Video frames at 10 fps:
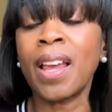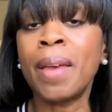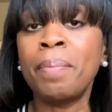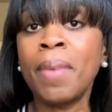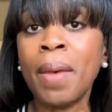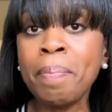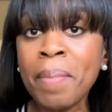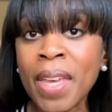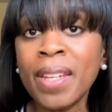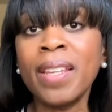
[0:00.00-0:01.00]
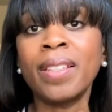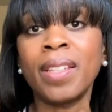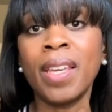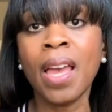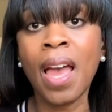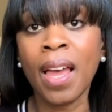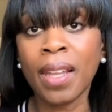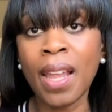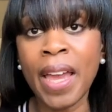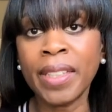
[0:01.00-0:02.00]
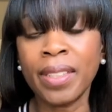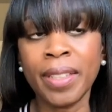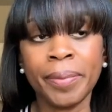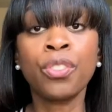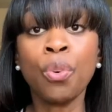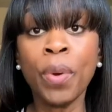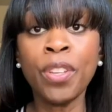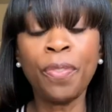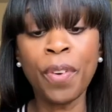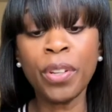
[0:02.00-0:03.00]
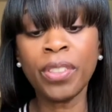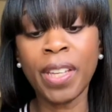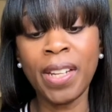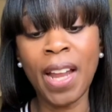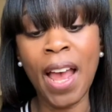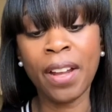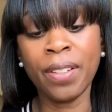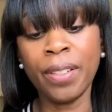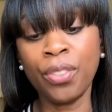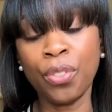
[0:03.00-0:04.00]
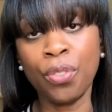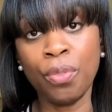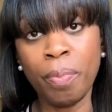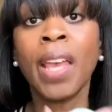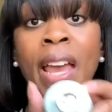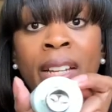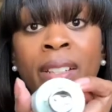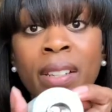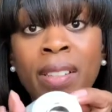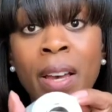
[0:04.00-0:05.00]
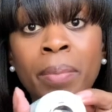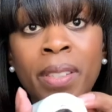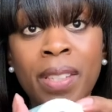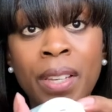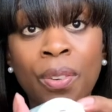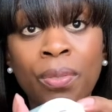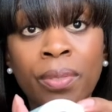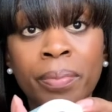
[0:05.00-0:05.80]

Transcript: I immediately liked it. So when you first get it out of the tube and it does come sealed,